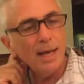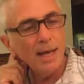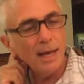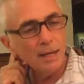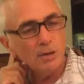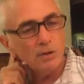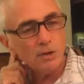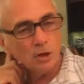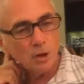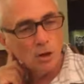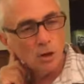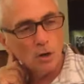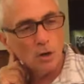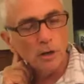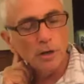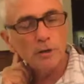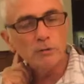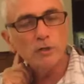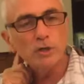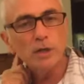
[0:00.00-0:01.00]
ask
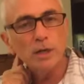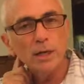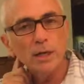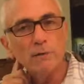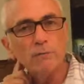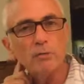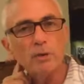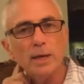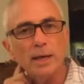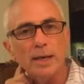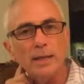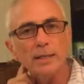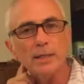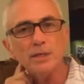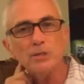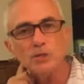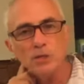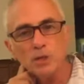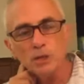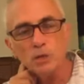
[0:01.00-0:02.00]
her if she ever had
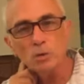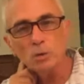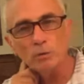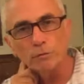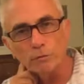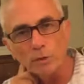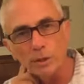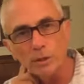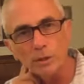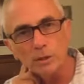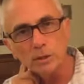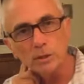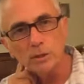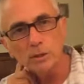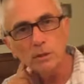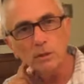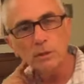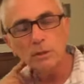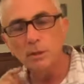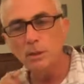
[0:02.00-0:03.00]
a sexual fright.
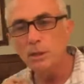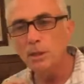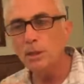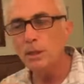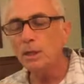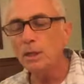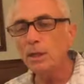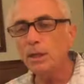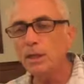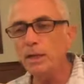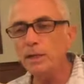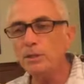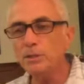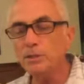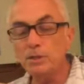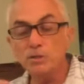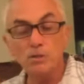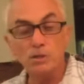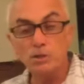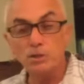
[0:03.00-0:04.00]
And
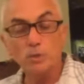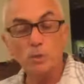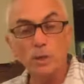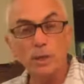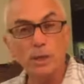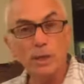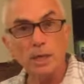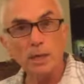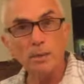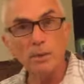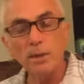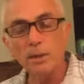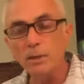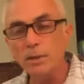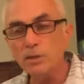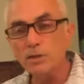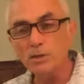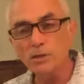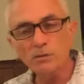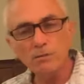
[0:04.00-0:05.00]
that's just the way it came out.
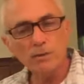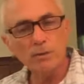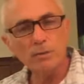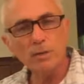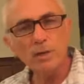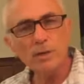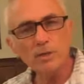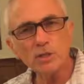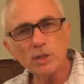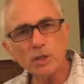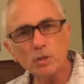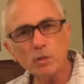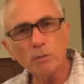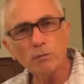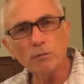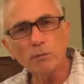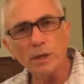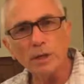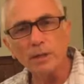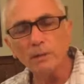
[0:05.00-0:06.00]
I said, have you ever had a sexual
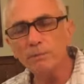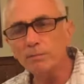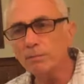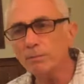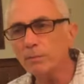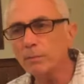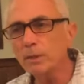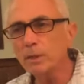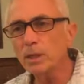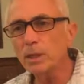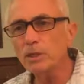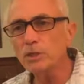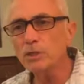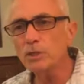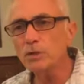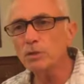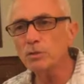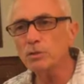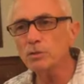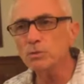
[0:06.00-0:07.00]
fright? And she
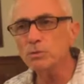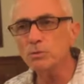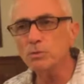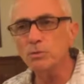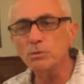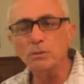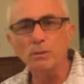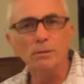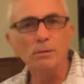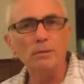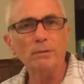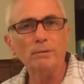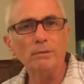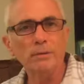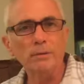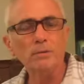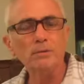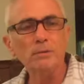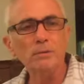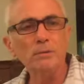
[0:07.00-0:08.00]
goes, well, I don't
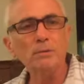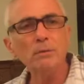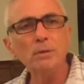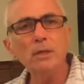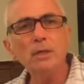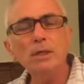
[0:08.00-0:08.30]
think so.